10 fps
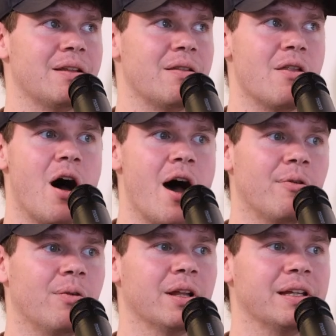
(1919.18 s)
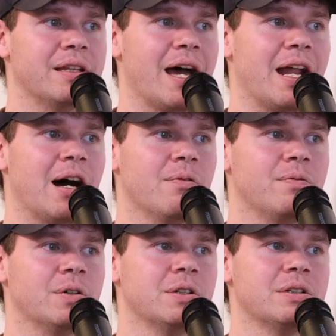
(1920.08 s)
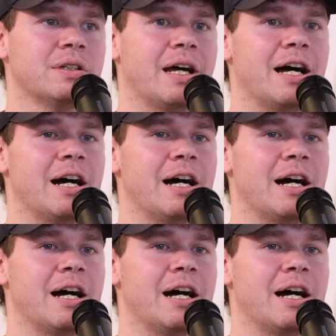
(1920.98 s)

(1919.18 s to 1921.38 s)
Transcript: not really that helpful,